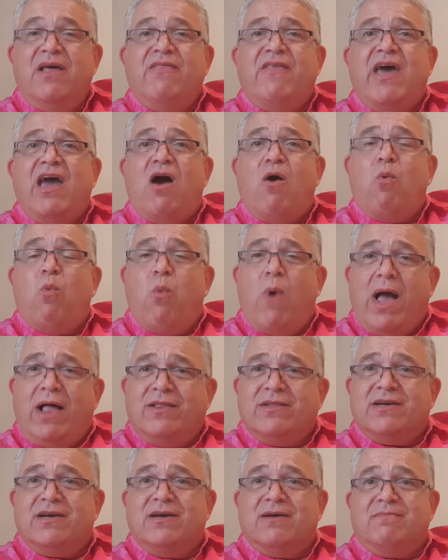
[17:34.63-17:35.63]
They are
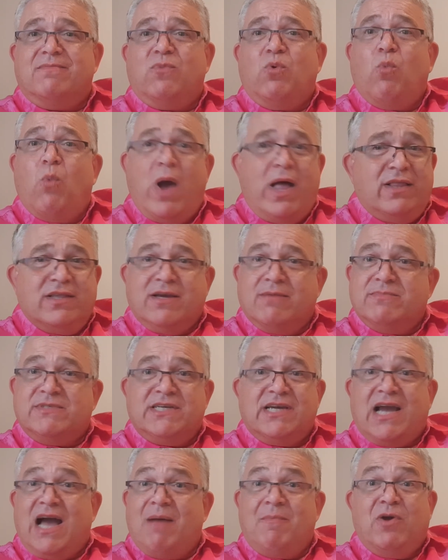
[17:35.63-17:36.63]
welcome, welcome
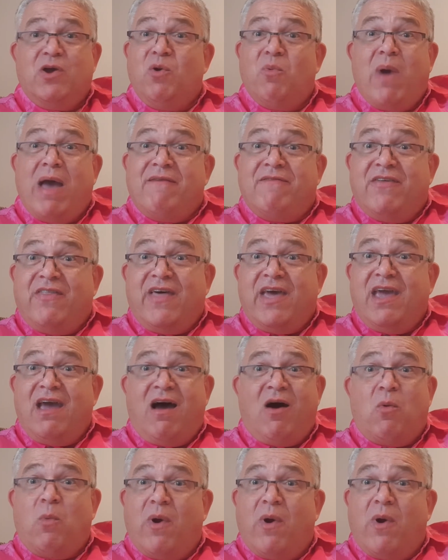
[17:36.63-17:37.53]
to come, whoever they are,